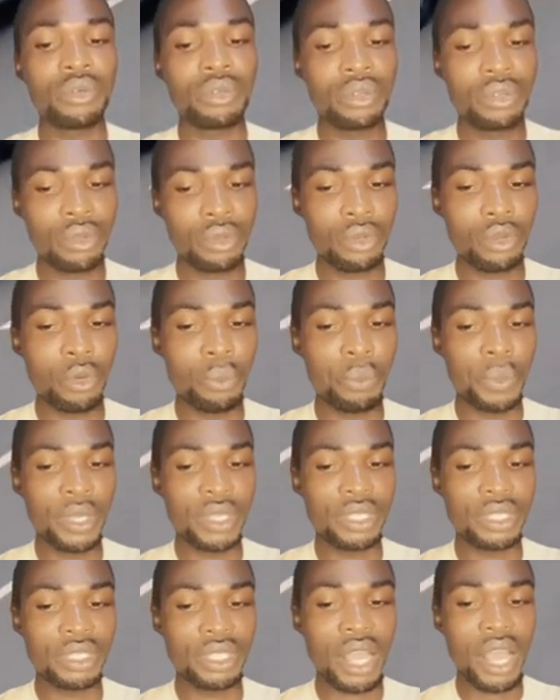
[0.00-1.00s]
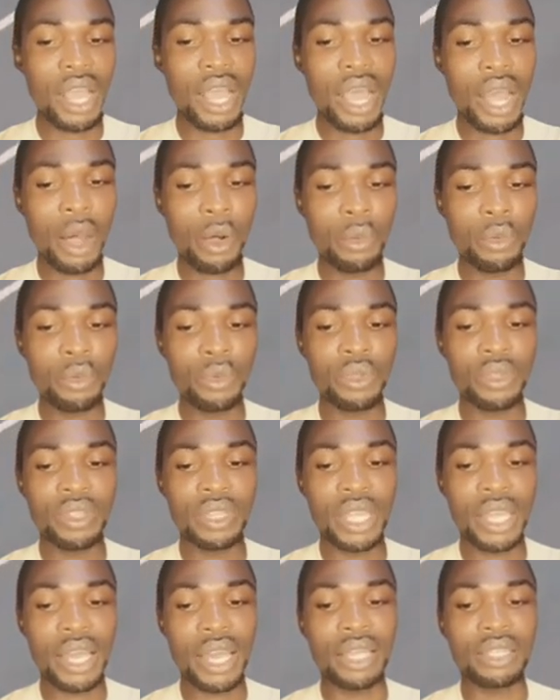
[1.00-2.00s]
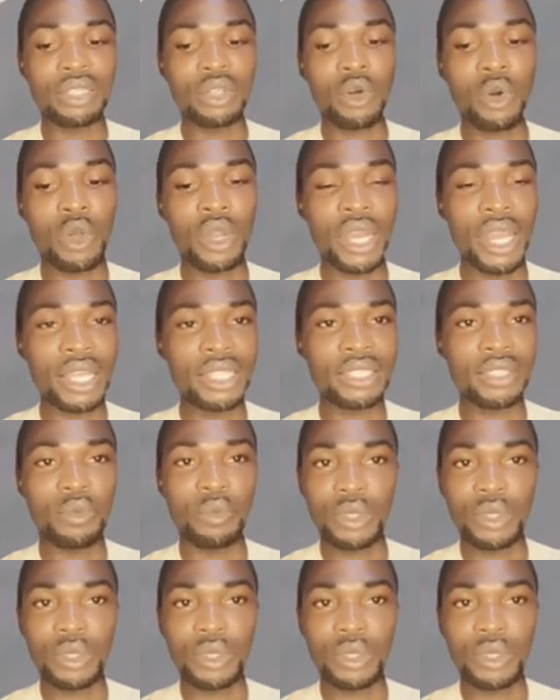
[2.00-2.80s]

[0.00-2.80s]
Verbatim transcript: to ensure that those shops